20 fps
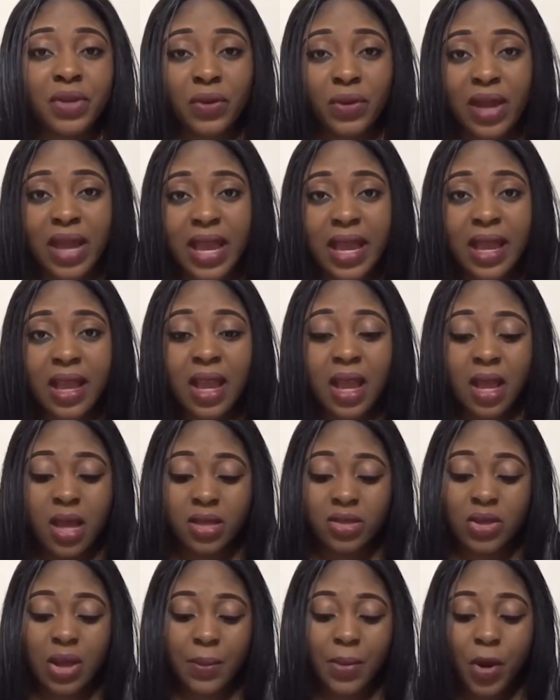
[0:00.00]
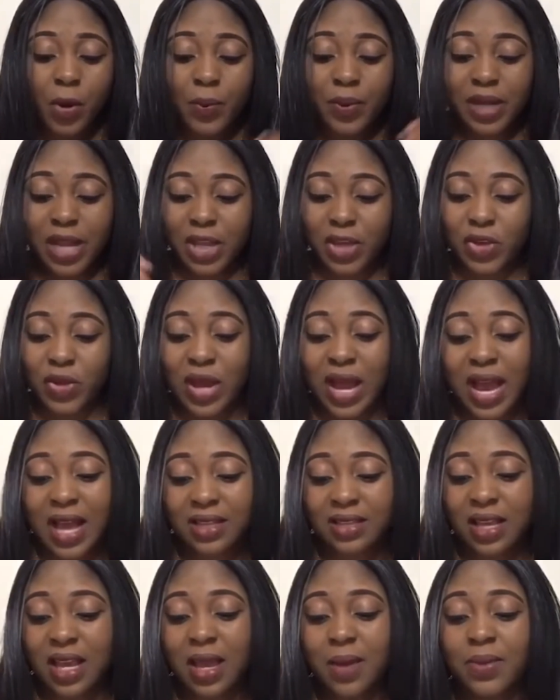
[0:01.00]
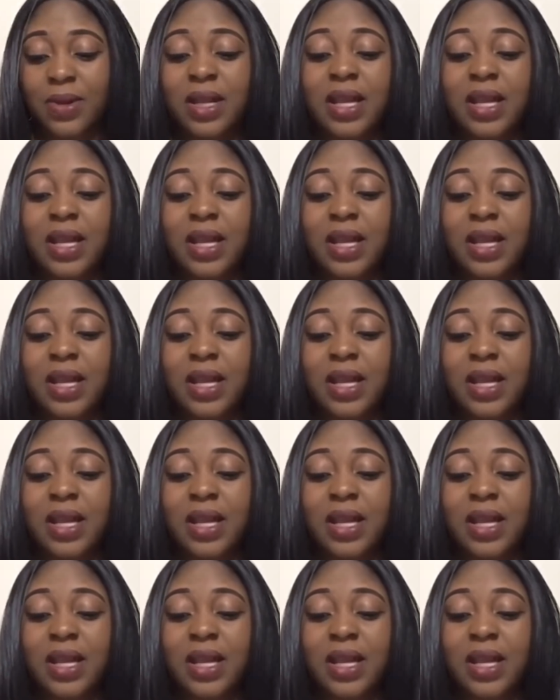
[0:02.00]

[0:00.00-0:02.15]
Okay, so I'm hoping that you guys are able